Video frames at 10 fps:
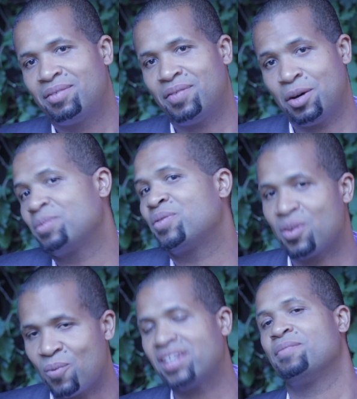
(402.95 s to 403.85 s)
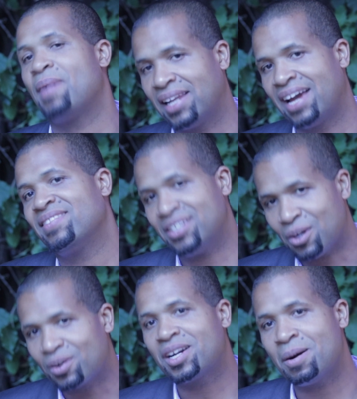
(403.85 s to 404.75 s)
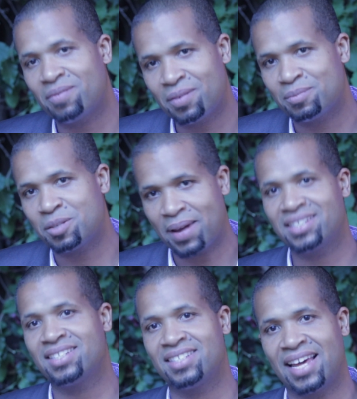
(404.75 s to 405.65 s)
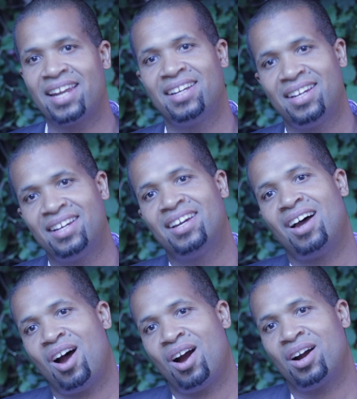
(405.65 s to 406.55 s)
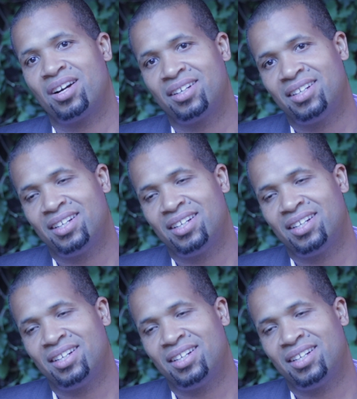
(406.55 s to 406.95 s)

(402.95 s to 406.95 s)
films for the rest of my life that don't come from spaces that are